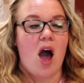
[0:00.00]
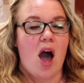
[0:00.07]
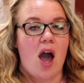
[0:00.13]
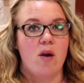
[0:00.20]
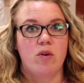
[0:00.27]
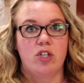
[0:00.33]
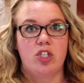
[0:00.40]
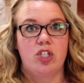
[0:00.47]

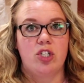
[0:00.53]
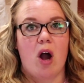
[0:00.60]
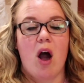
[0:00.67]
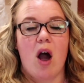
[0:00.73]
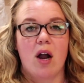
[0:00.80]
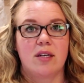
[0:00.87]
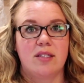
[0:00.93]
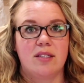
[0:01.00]
I was
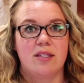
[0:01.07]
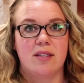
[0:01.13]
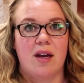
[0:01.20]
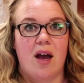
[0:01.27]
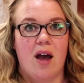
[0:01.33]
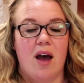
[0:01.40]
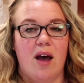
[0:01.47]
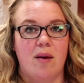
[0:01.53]
shocked
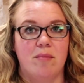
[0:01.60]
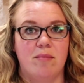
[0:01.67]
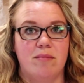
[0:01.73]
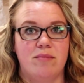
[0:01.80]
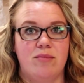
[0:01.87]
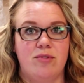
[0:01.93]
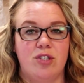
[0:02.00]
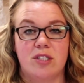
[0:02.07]

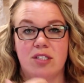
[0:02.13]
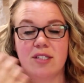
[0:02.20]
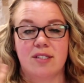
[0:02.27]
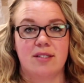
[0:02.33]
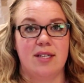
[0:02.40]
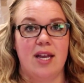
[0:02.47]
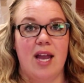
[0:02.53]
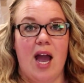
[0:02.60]
just to
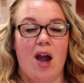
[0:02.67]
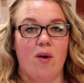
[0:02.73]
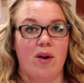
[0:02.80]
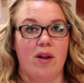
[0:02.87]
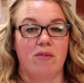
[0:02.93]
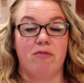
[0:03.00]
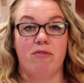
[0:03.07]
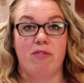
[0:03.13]
see how
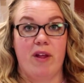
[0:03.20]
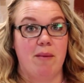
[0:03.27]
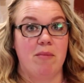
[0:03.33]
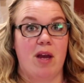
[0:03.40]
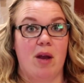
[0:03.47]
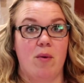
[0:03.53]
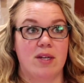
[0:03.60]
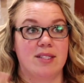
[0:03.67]

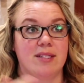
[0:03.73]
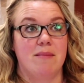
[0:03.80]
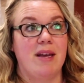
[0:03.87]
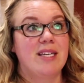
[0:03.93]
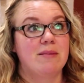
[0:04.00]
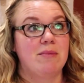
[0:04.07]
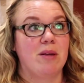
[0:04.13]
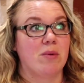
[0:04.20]
inflamed I was. And it
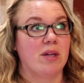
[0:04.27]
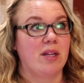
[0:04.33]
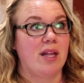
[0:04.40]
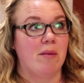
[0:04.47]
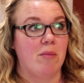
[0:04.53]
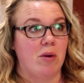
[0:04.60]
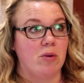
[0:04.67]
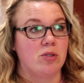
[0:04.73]
makes me
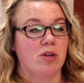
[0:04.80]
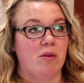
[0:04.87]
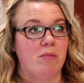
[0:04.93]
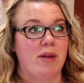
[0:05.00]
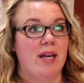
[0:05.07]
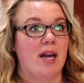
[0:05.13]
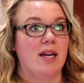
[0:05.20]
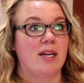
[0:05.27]
really emotional
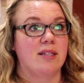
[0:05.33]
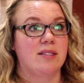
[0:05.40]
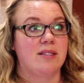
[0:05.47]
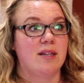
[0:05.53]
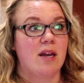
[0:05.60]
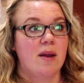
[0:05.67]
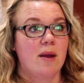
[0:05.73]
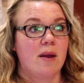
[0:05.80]

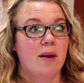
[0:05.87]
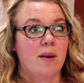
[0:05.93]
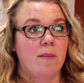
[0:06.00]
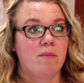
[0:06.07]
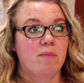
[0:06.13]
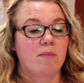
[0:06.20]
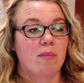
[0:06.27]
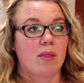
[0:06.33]
because
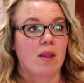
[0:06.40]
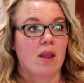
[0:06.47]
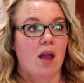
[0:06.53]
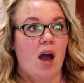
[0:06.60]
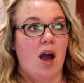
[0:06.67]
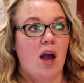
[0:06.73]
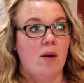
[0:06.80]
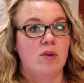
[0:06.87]

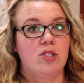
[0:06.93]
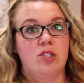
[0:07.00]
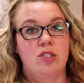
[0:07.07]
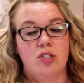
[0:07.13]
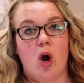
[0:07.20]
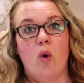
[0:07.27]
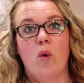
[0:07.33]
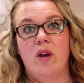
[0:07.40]
I was
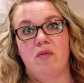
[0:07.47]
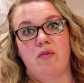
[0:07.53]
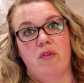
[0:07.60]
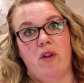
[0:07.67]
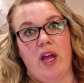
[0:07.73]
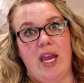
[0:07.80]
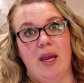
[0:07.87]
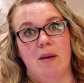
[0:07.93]
so
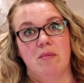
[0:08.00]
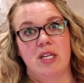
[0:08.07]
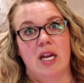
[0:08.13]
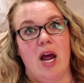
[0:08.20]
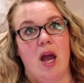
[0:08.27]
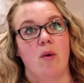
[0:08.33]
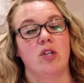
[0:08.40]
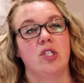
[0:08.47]
inflamed
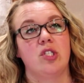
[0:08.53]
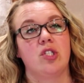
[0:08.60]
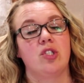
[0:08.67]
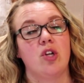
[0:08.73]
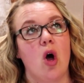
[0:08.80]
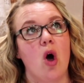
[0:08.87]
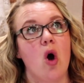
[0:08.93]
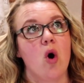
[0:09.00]
and I was
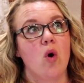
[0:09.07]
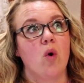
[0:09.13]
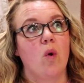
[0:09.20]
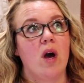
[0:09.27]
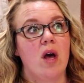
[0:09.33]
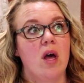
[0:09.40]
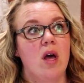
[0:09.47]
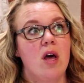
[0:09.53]

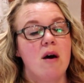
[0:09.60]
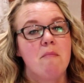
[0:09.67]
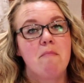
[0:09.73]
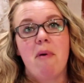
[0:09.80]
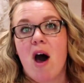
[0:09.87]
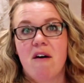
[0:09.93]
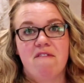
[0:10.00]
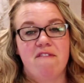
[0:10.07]
so
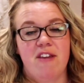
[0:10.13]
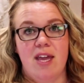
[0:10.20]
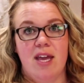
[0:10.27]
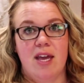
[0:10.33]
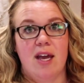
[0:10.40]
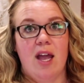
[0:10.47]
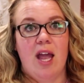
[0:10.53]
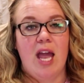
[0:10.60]

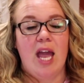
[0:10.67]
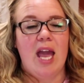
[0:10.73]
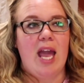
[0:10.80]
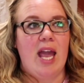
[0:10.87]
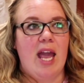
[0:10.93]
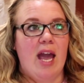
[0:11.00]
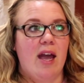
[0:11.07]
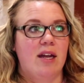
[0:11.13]
puffy
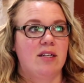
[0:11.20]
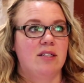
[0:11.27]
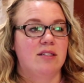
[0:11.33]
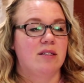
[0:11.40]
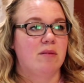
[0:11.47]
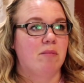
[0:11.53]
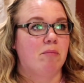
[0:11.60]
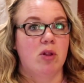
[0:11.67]

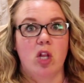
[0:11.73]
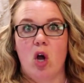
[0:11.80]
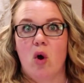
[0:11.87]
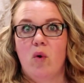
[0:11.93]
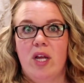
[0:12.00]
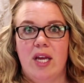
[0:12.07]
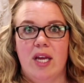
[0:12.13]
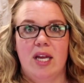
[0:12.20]
and
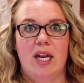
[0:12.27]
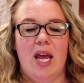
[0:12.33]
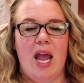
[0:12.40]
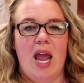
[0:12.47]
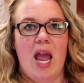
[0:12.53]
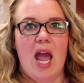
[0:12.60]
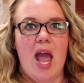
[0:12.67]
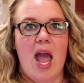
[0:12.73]
bloated,
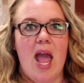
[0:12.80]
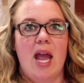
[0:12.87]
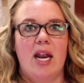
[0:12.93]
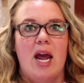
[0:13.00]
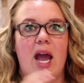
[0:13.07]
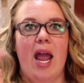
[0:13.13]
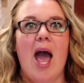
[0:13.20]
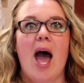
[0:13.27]

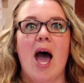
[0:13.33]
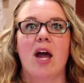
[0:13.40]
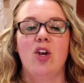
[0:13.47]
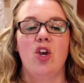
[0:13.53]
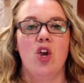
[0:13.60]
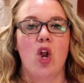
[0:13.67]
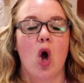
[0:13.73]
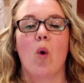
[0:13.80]
and I had
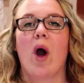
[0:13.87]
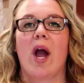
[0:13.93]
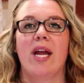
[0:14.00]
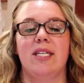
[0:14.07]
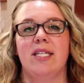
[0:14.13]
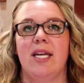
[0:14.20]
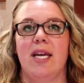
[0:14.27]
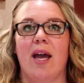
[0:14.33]
no
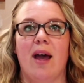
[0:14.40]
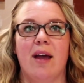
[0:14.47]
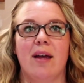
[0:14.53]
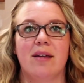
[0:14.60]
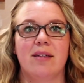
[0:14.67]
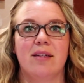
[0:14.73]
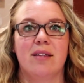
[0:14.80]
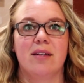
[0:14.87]

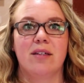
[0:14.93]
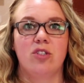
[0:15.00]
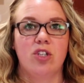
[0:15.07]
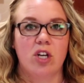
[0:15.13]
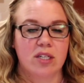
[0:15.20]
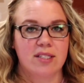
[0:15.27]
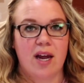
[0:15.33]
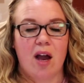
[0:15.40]
idea
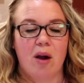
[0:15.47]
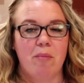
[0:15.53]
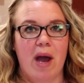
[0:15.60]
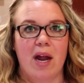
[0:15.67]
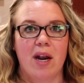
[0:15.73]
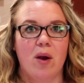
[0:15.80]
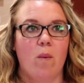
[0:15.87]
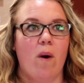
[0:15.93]
just how
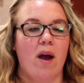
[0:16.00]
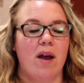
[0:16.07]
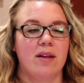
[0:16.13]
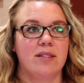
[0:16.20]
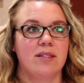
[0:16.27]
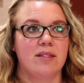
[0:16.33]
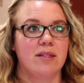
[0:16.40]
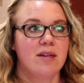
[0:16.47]
bad it
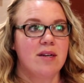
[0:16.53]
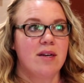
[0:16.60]
was.